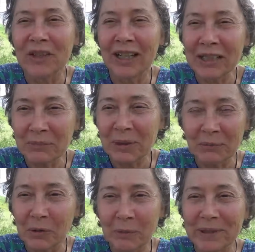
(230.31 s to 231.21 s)

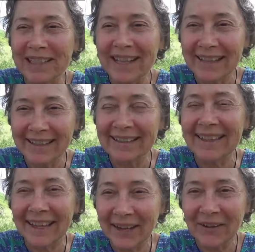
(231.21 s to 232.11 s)
judgment will be taken
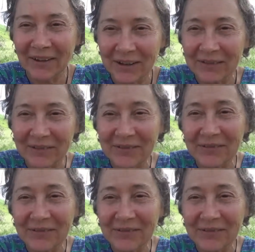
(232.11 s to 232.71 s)
care of.